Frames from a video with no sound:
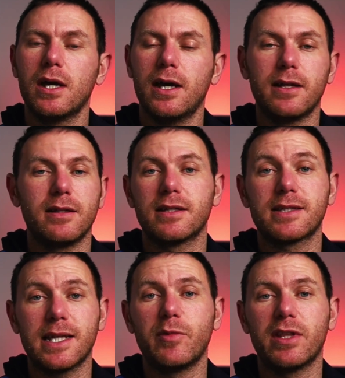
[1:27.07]
and
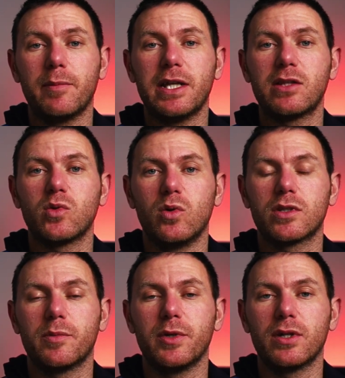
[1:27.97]
same with Elementor,
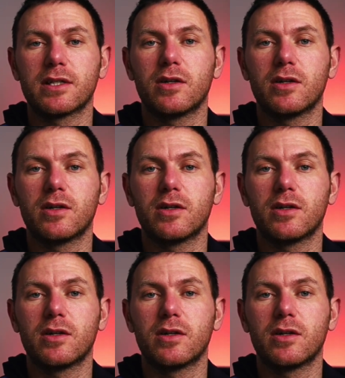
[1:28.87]
to be honest.